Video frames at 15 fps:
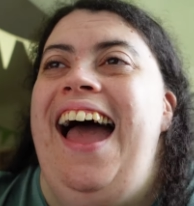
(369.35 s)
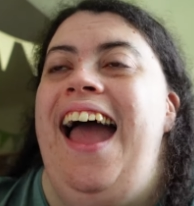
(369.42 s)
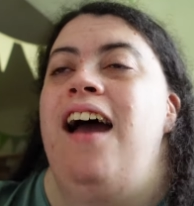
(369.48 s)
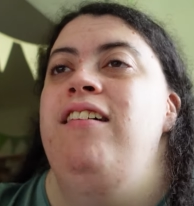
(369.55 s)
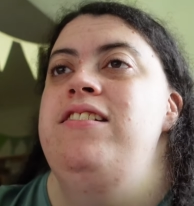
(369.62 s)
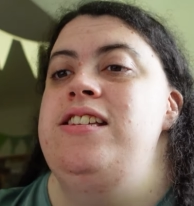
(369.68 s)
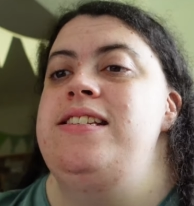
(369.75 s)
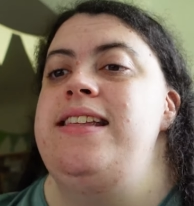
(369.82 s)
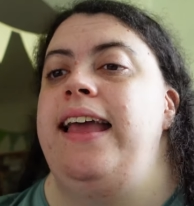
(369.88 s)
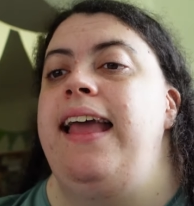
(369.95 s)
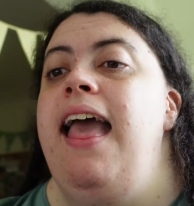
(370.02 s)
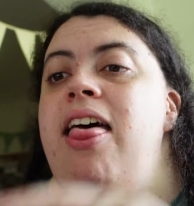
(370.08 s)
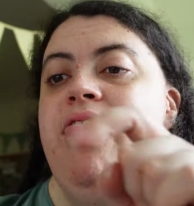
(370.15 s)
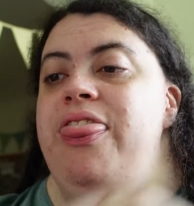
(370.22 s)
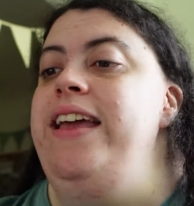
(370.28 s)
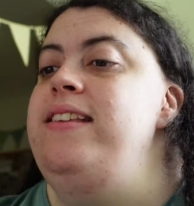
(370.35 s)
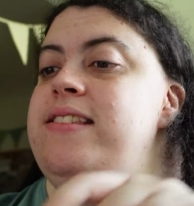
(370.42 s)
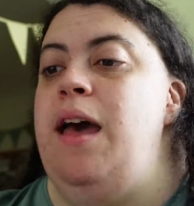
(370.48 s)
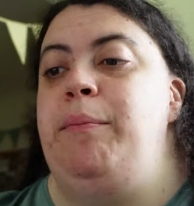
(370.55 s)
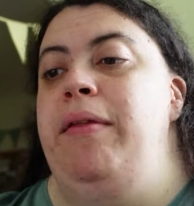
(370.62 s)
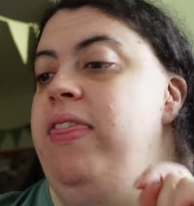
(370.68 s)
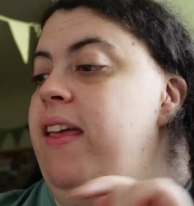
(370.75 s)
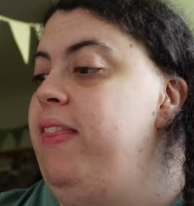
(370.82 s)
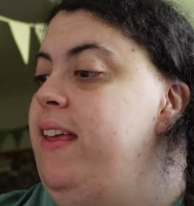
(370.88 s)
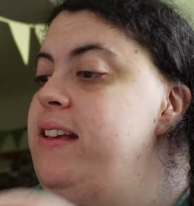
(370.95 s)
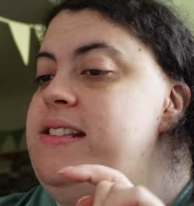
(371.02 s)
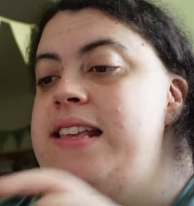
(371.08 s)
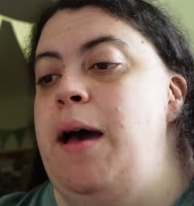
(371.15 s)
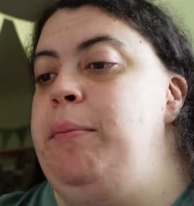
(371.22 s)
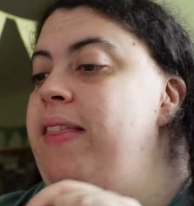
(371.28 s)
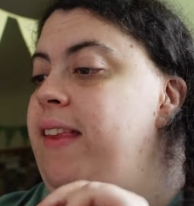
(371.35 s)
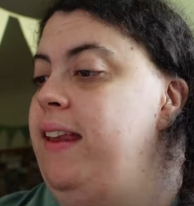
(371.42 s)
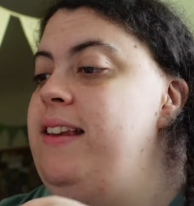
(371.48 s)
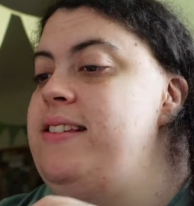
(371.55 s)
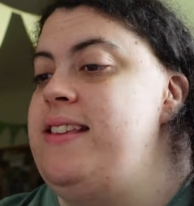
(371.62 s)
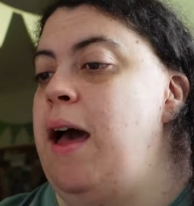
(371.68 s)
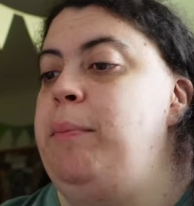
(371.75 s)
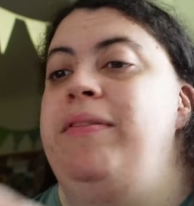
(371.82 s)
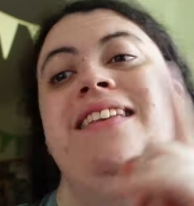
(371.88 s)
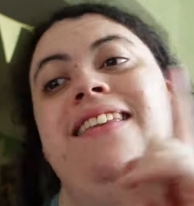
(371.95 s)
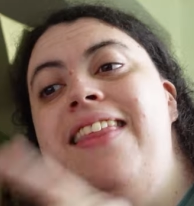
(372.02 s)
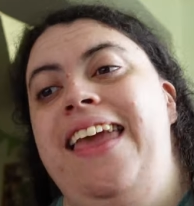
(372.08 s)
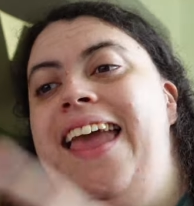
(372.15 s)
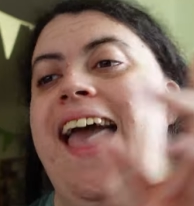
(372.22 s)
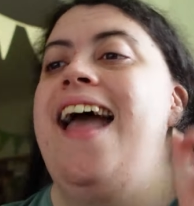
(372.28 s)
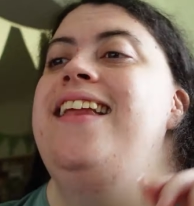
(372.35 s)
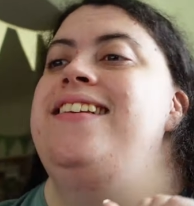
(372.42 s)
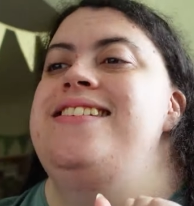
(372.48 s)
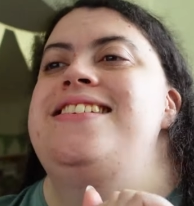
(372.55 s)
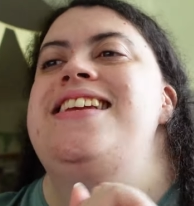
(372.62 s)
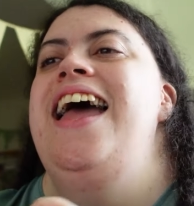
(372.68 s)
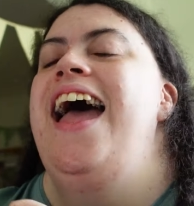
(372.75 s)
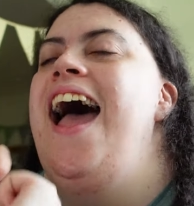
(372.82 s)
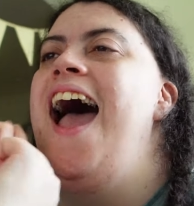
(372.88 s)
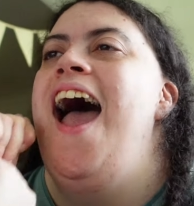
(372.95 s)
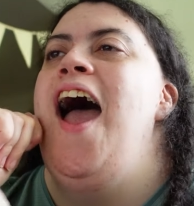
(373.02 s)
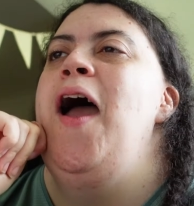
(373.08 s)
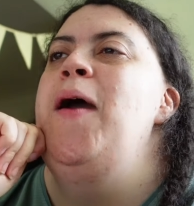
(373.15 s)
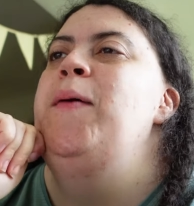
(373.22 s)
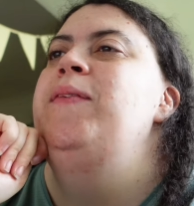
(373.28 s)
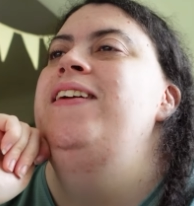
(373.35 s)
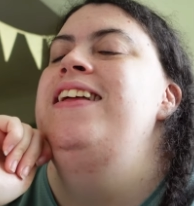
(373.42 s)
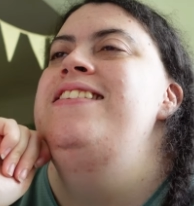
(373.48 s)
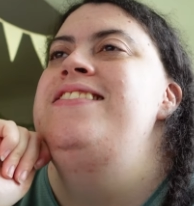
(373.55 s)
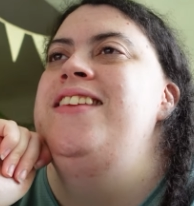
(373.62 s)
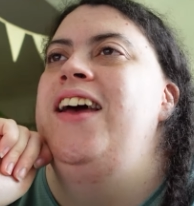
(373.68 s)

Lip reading: I was just like, this happened, then this happened, then this happened, the end.